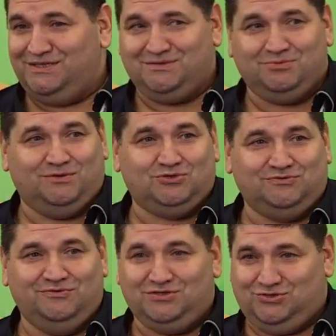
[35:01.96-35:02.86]
and the
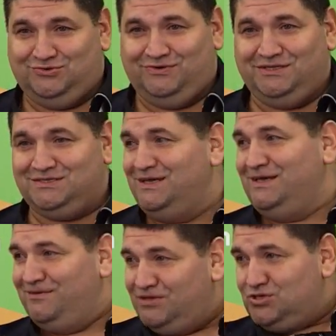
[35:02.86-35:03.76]
people have to keep
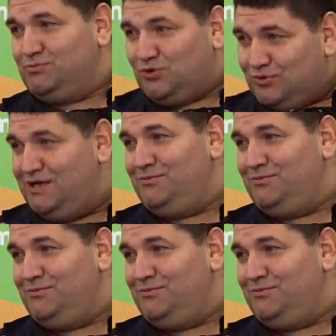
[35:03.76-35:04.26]
these cars